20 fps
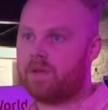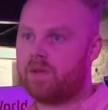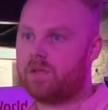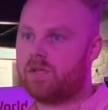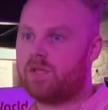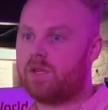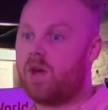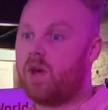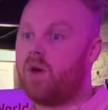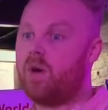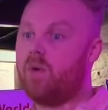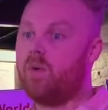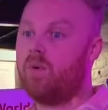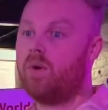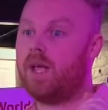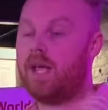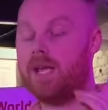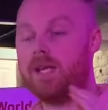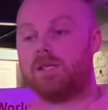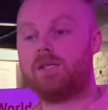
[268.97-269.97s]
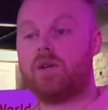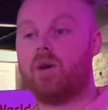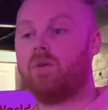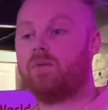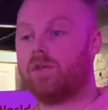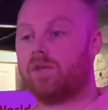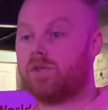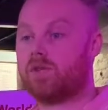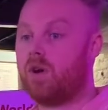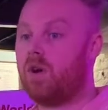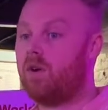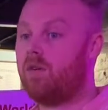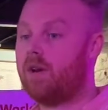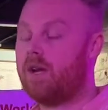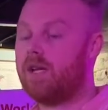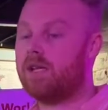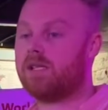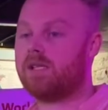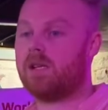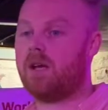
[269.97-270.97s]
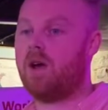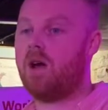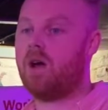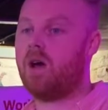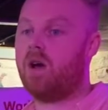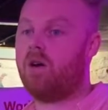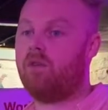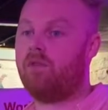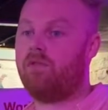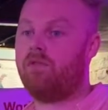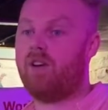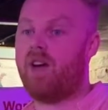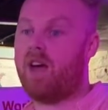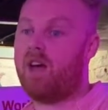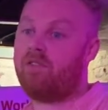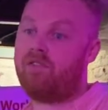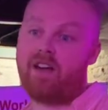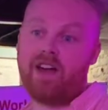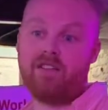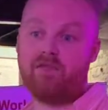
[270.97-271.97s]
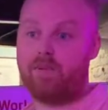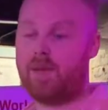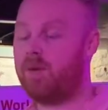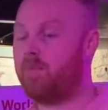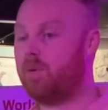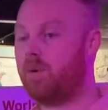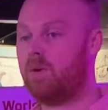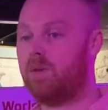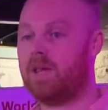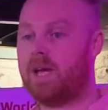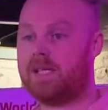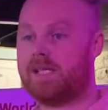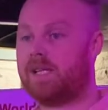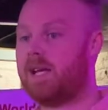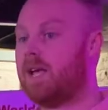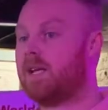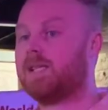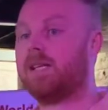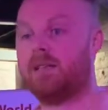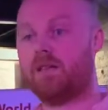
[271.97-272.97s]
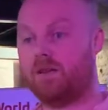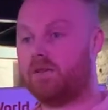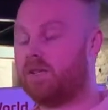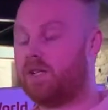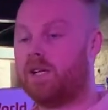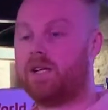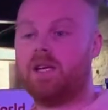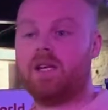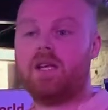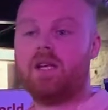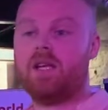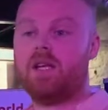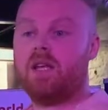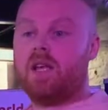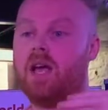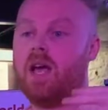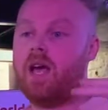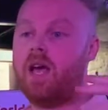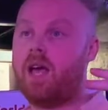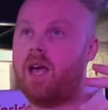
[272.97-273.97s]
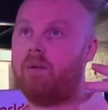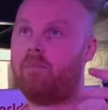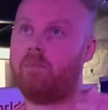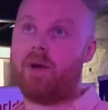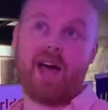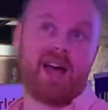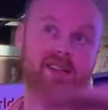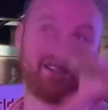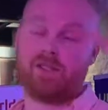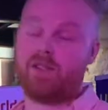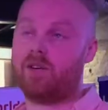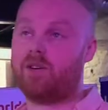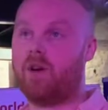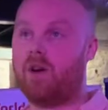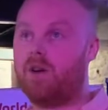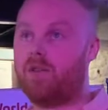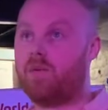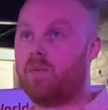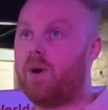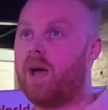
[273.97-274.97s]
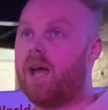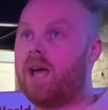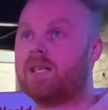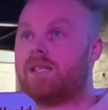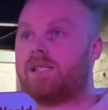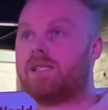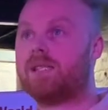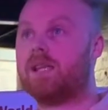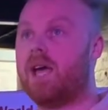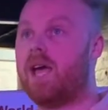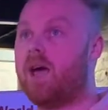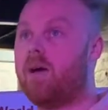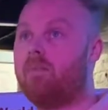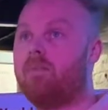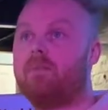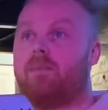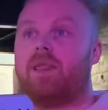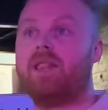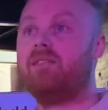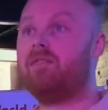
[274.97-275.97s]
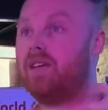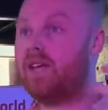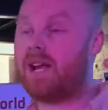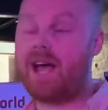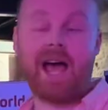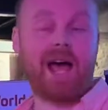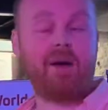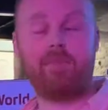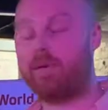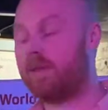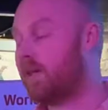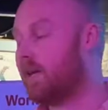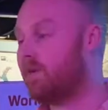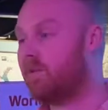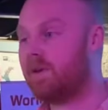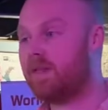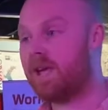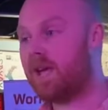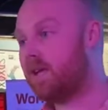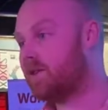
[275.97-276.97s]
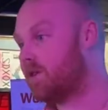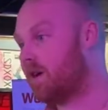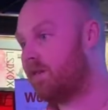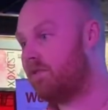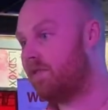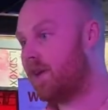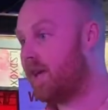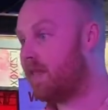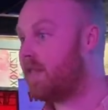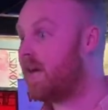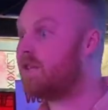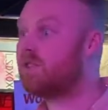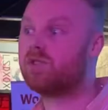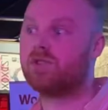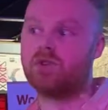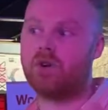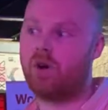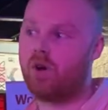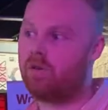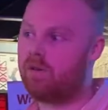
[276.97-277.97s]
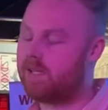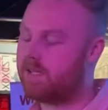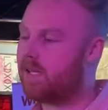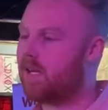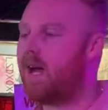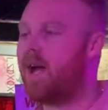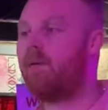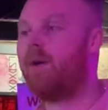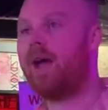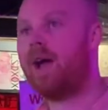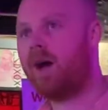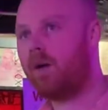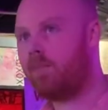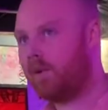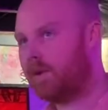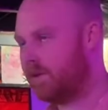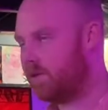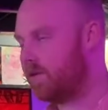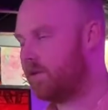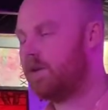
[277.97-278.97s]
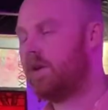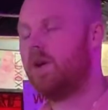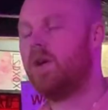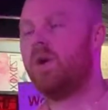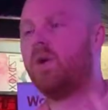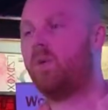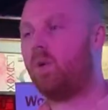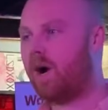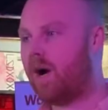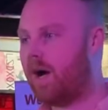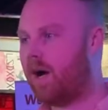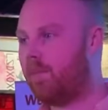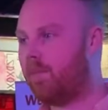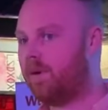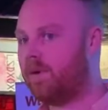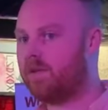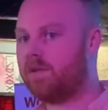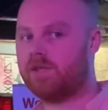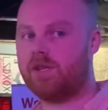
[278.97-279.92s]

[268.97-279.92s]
So he's told the stories of 5 people, Latinx in London and the Northwest, living happily with HIV, and their stories and how it happened and what happened.